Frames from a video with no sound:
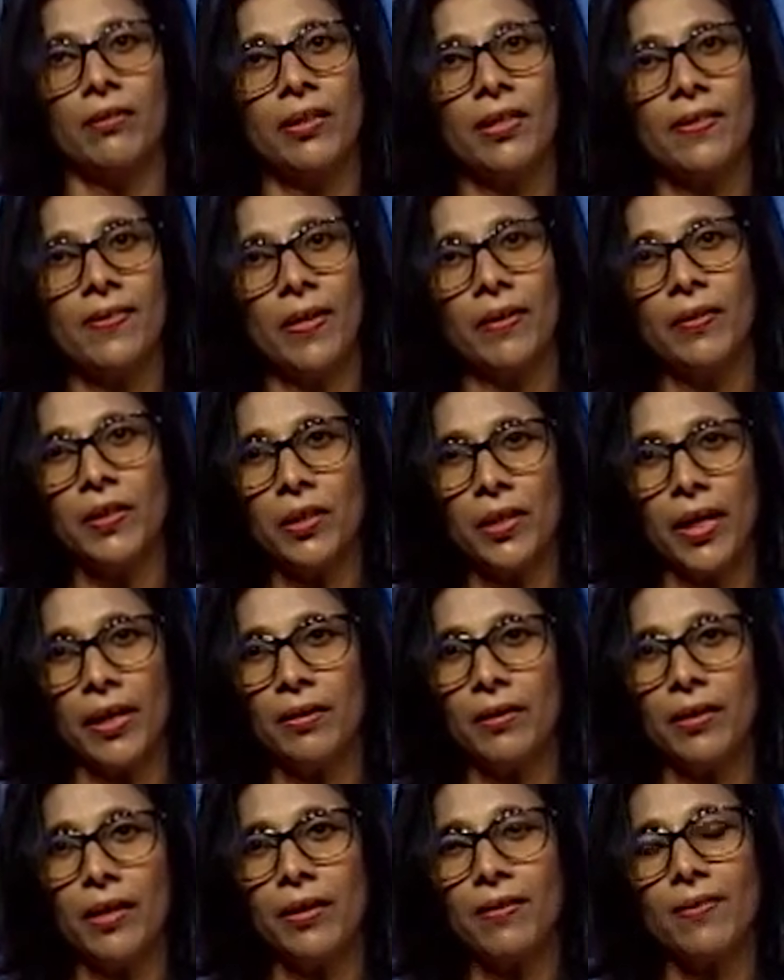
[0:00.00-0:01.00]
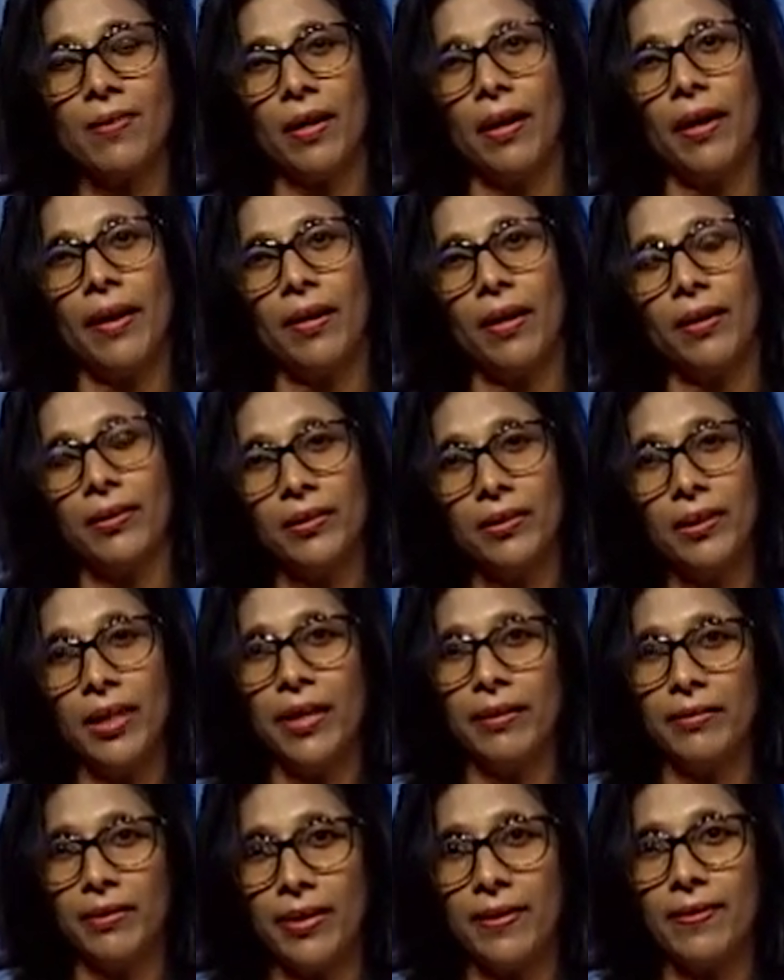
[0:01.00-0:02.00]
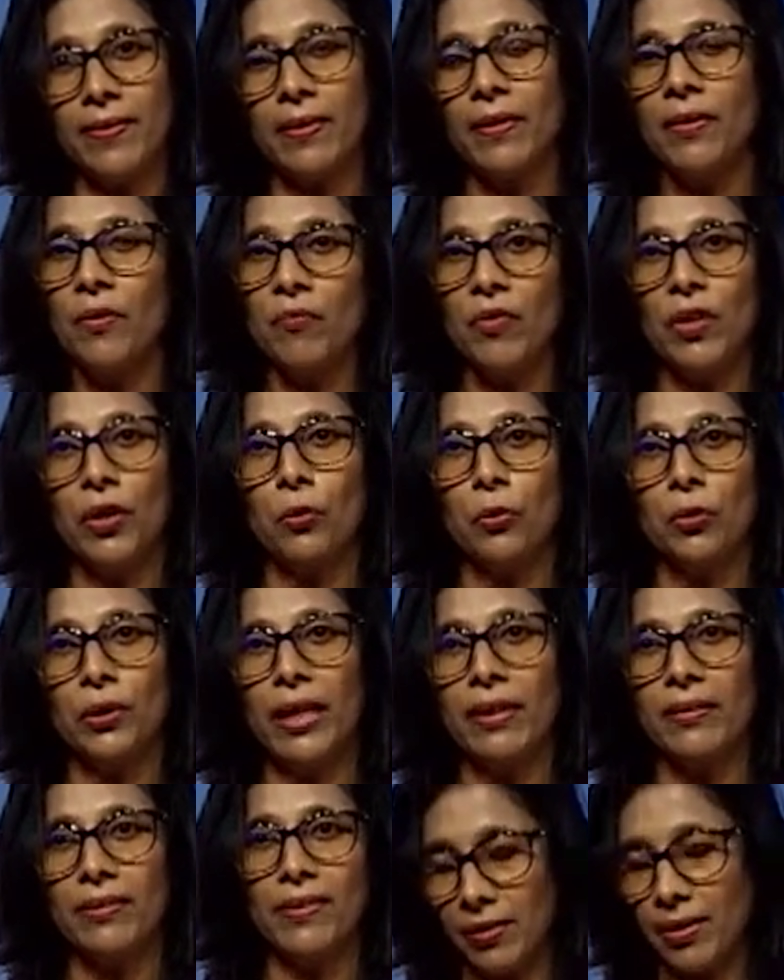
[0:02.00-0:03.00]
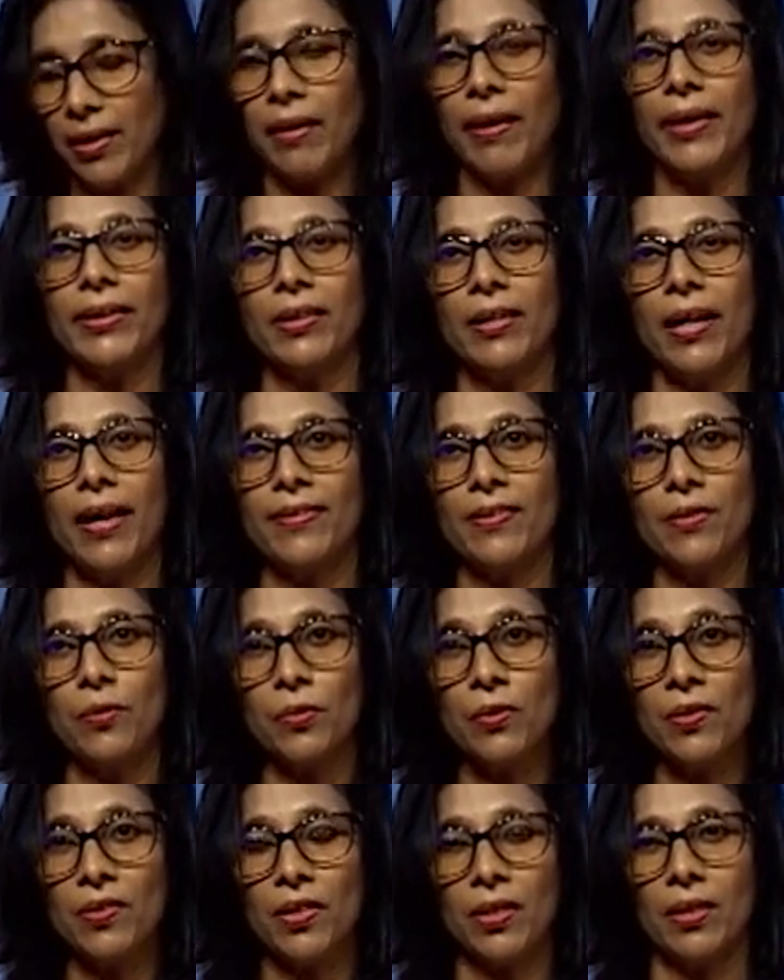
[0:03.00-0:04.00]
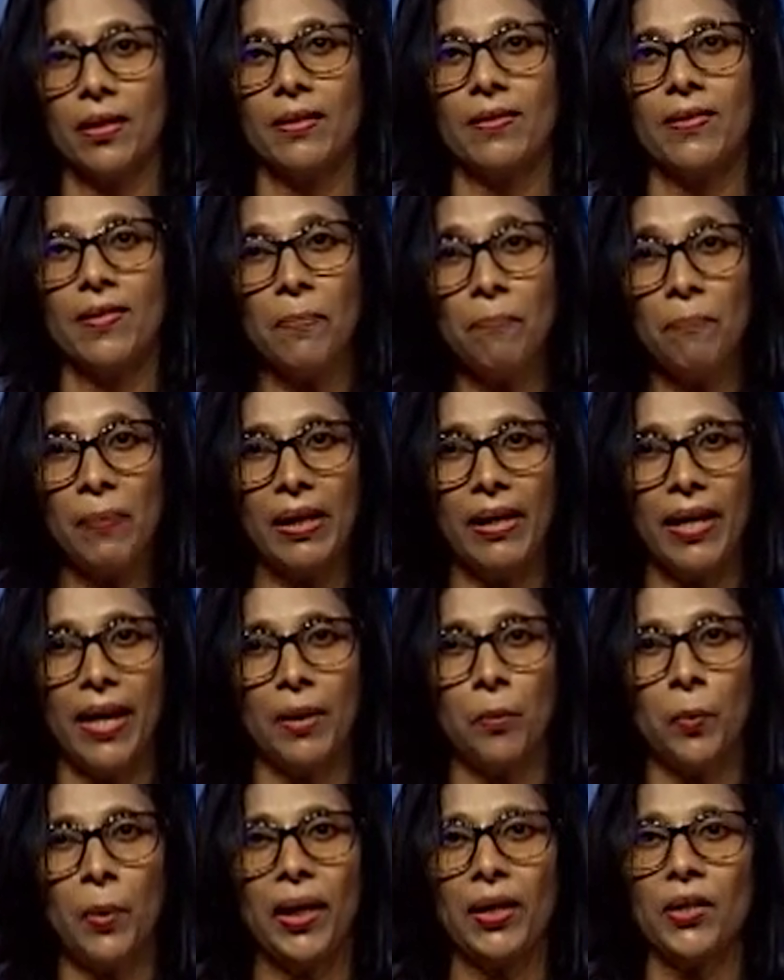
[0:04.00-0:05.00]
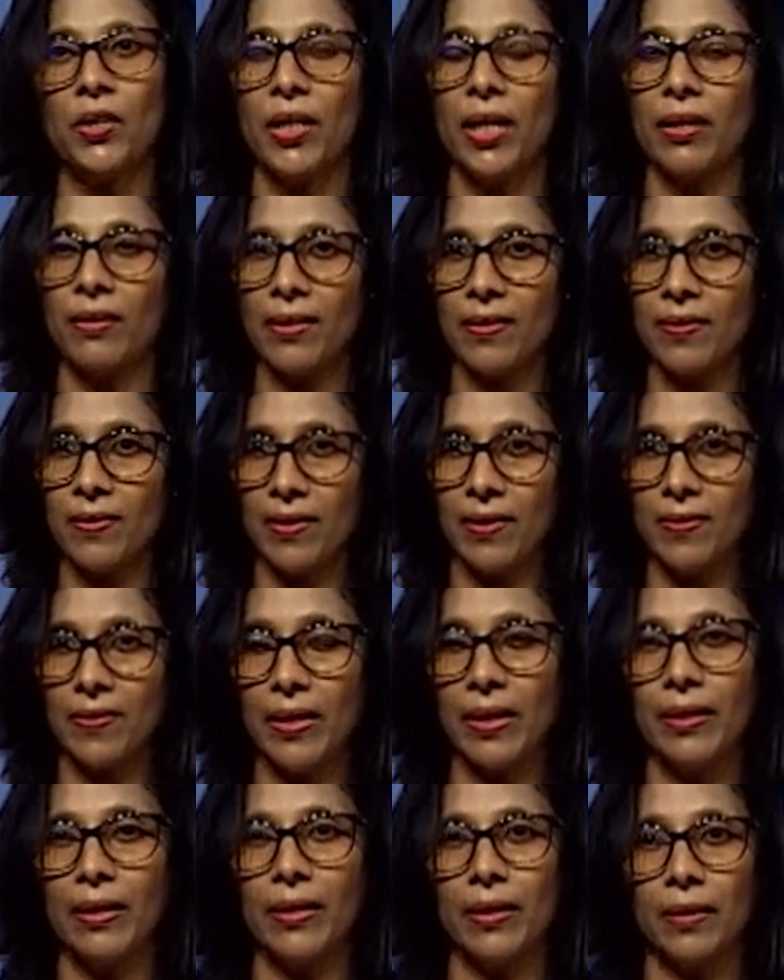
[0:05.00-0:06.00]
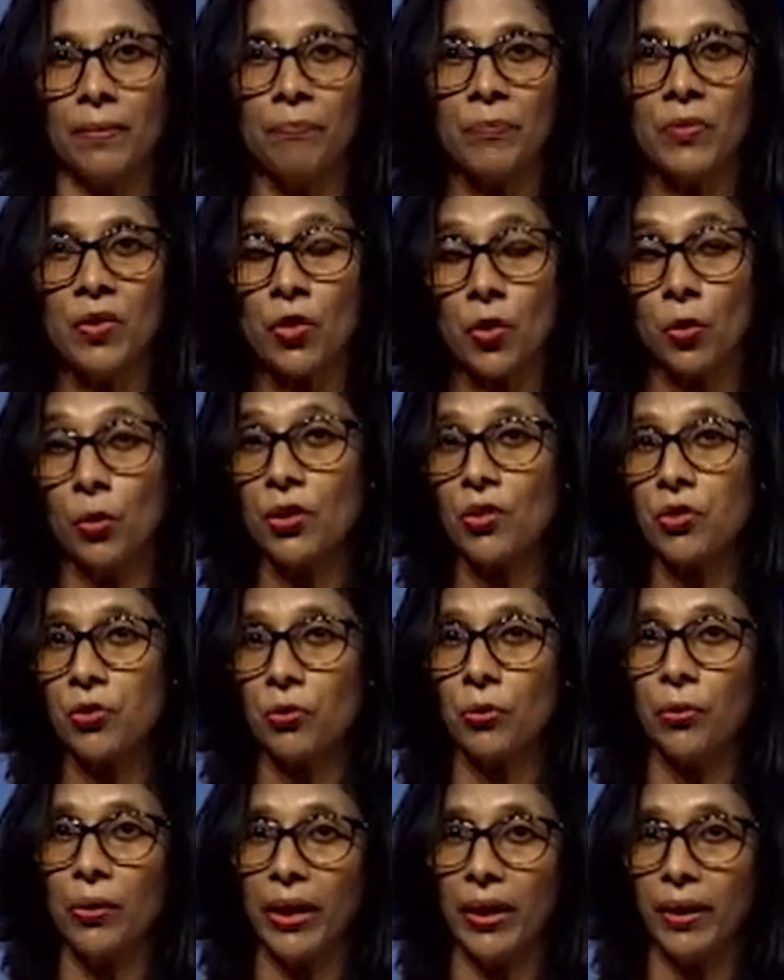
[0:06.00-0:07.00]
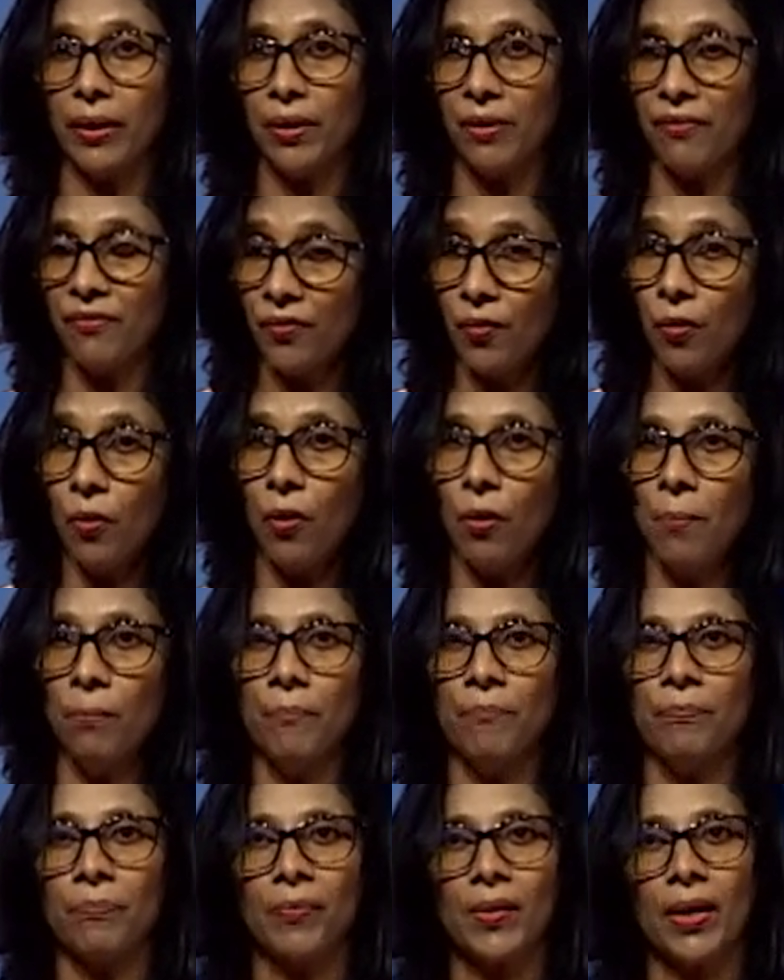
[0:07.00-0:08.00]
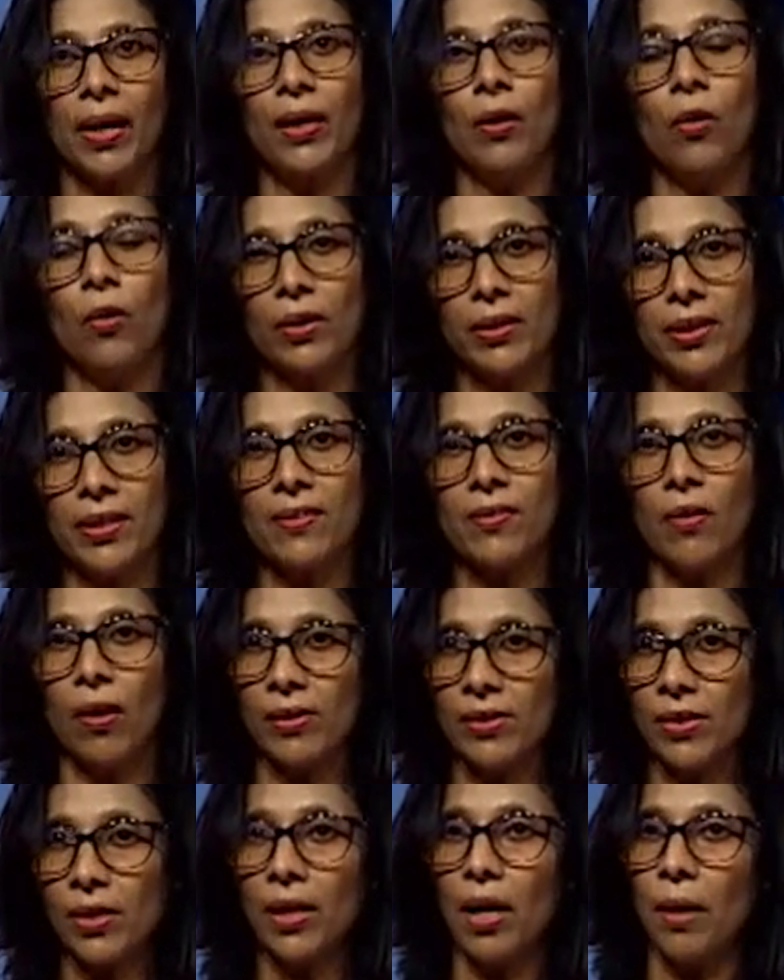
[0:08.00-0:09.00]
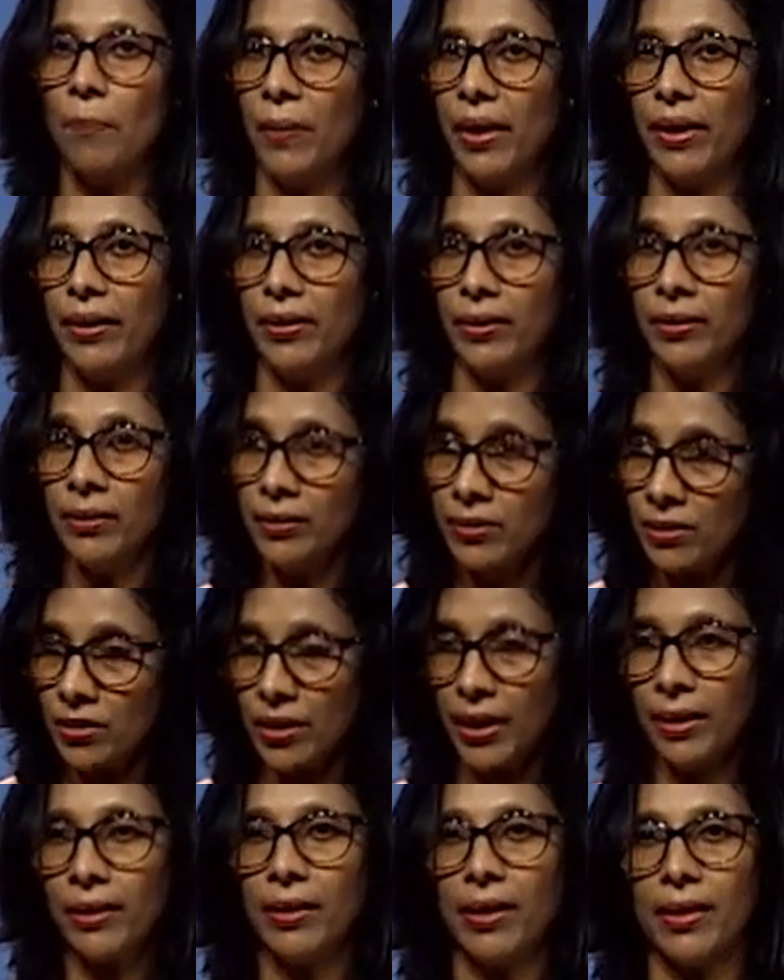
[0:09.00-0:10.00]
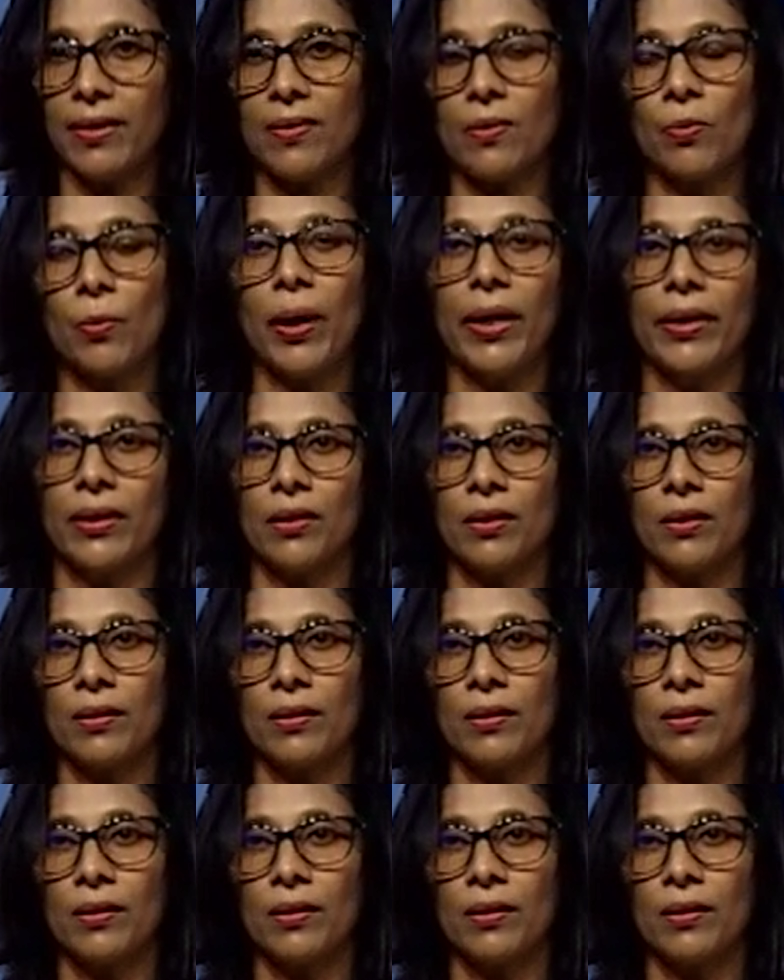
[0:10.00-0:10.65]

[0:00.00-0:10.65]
These are the techniques, and other than this, we know that the writer has used simple language, and this is in a short story form, and all these also come under techniques, right.